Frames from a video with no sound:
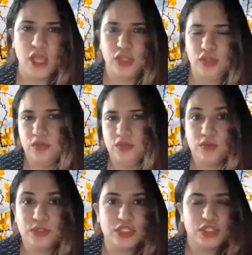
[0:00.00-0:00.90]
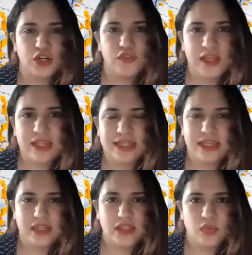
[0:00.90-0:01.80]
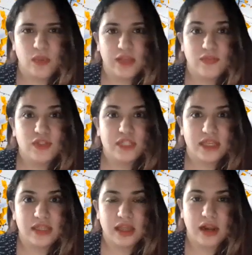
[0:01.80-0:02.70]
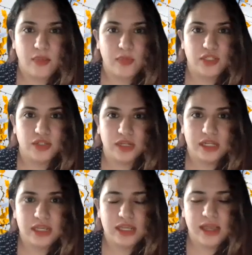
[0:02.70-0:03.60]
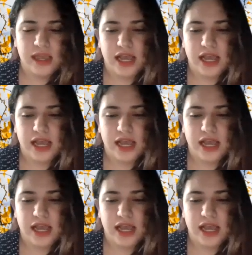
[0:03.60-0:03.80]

you don't deserve it get in the way of you taking that opportunity.